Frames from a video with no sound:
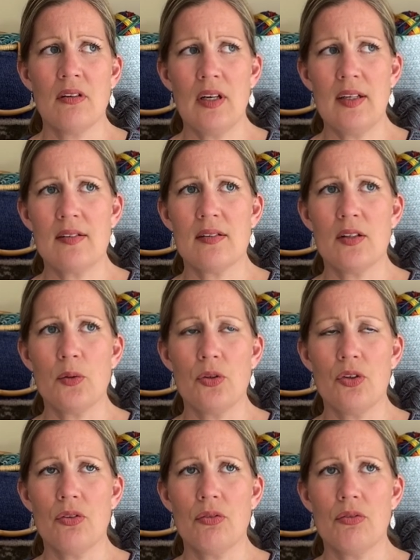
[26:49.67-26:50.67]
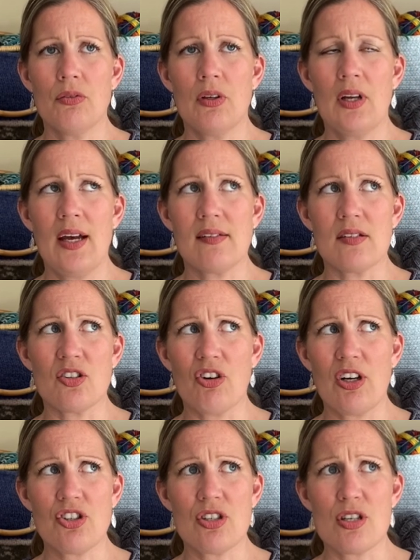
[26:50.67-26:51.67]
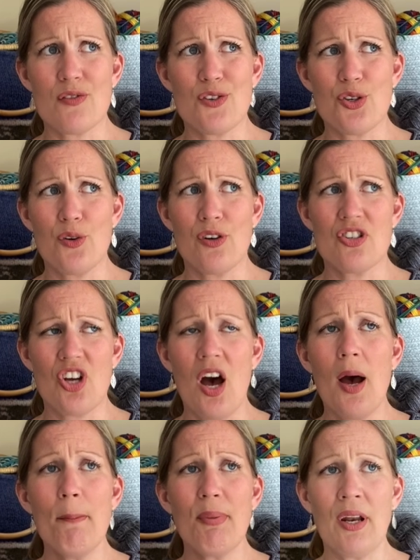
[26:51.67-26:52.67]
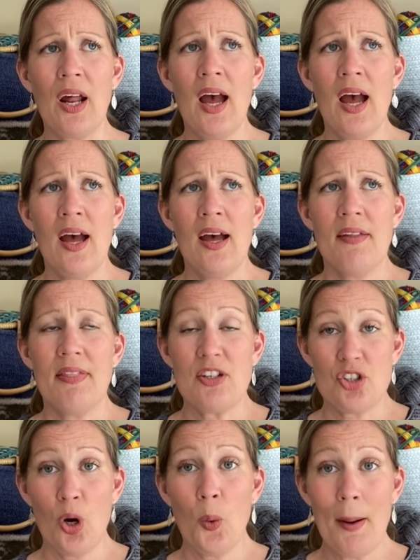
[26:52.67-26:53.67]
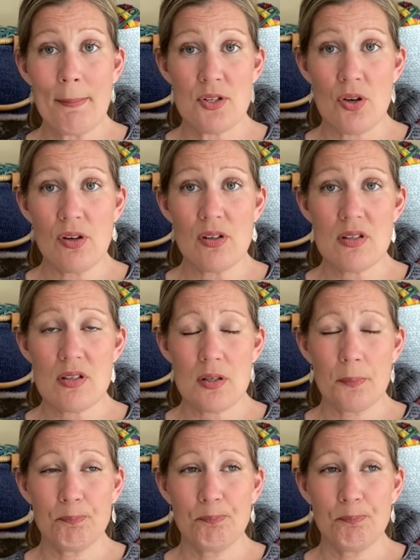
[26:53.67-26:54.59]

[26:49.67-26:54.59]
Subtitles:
it has instructions for two at a time, but they're toe-up socks,